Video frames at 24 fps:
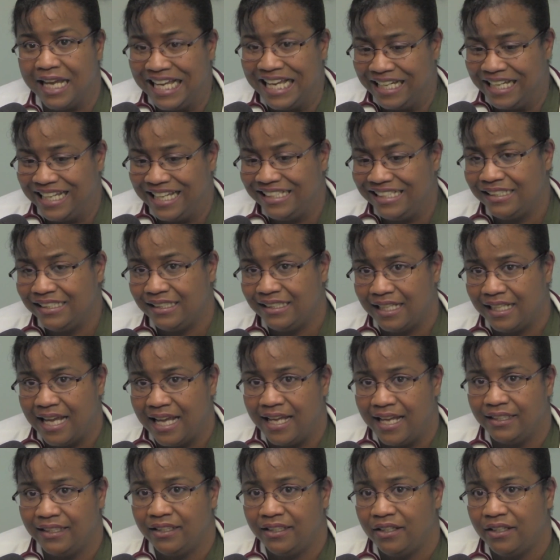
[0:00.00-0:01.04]
against
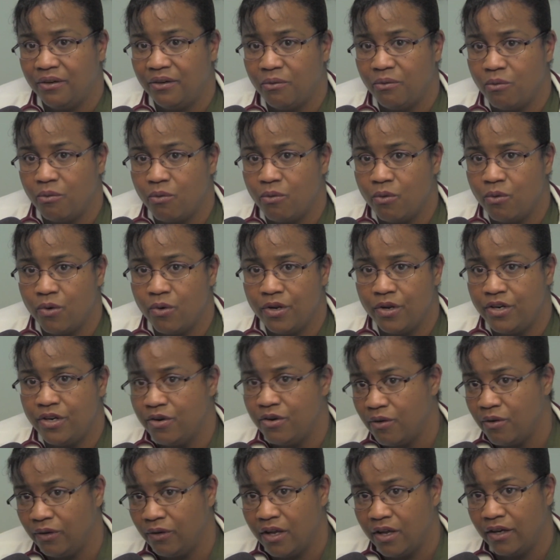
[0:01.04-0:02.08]
that would
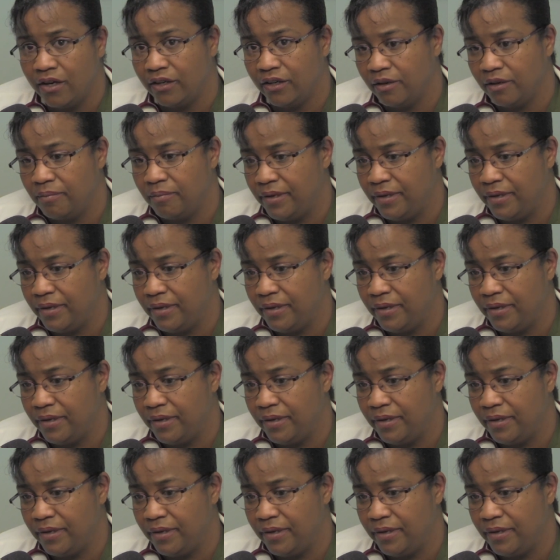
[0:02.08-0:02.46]
no longer